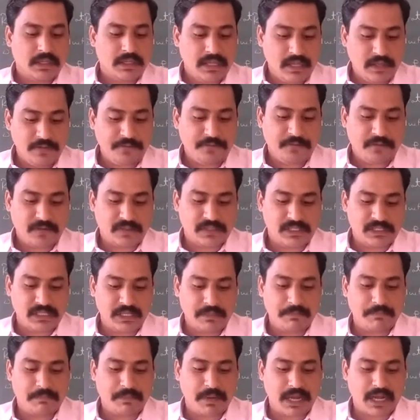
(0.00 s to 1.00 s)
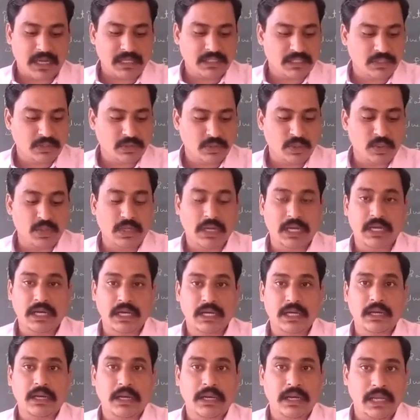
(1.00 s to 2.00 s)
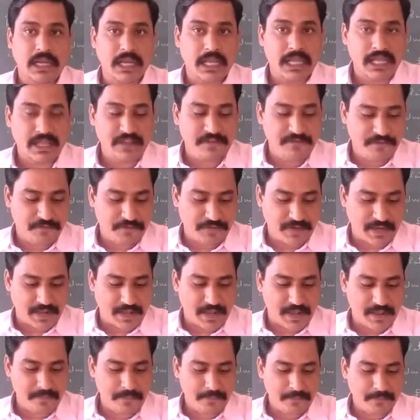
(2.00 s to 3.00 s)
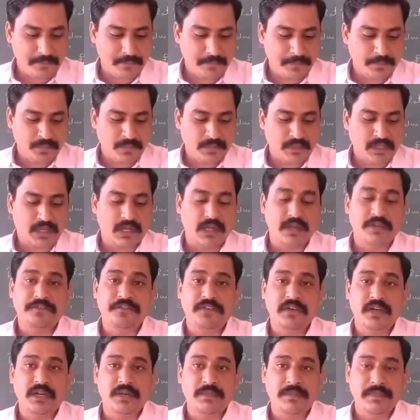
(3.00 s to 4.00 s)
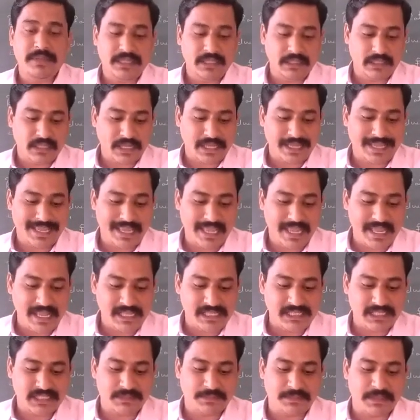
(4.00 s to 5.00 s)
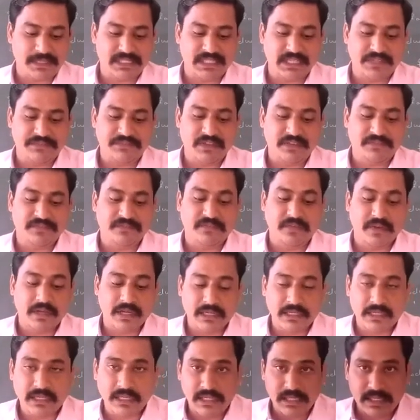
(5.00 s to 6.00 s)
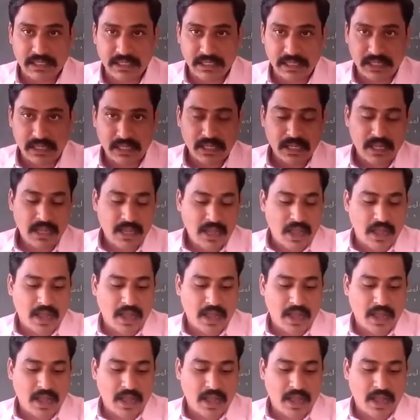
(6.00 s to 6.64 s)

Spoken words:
if she passed through her lifetime, confirming the age specific fertility